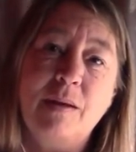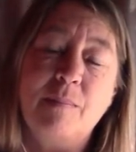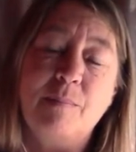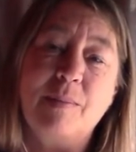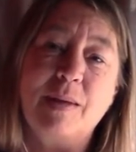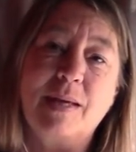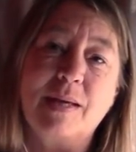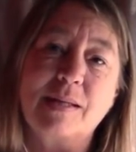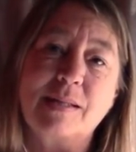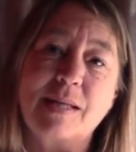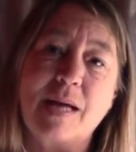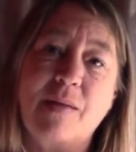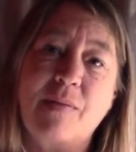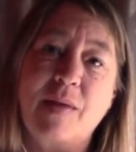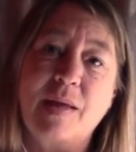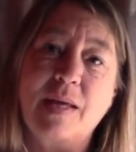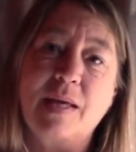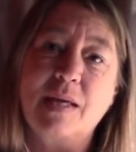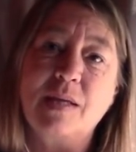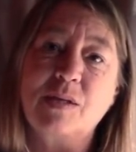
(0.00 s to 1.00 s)
because I
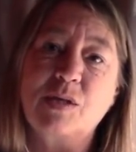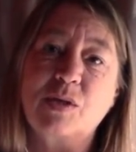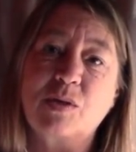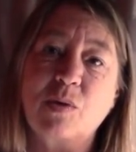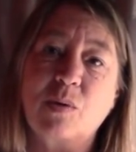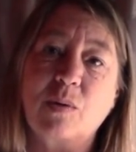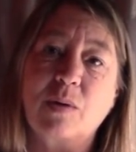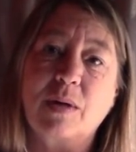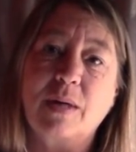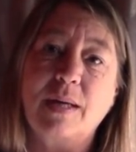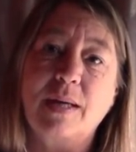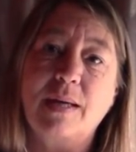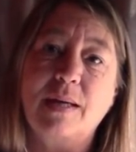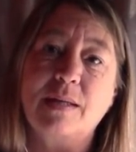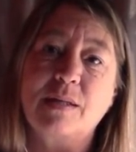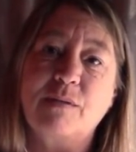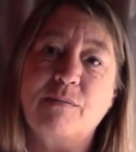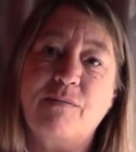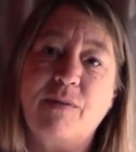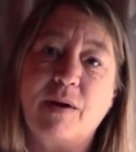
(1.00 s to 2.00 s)
think his story
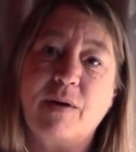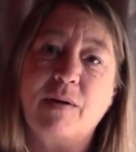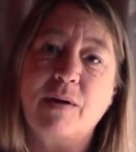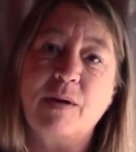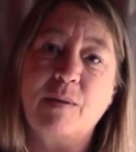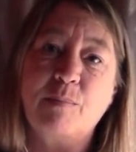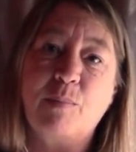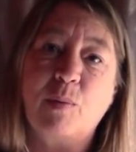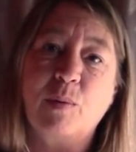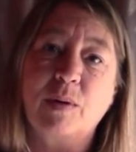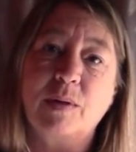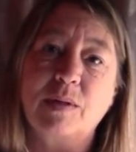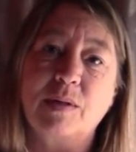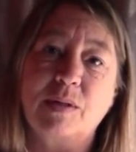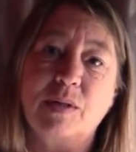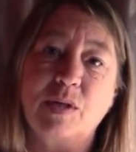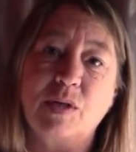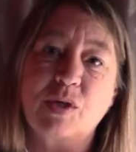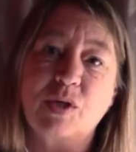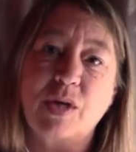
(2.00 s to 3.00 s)
is very important
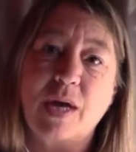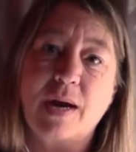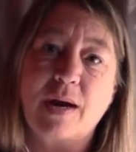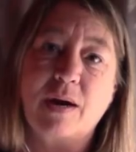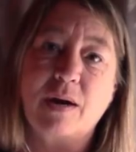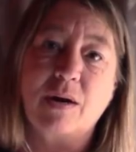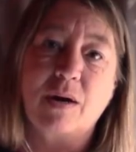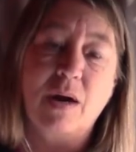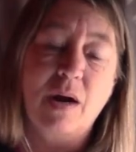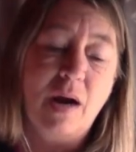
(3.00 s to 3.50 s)
to share.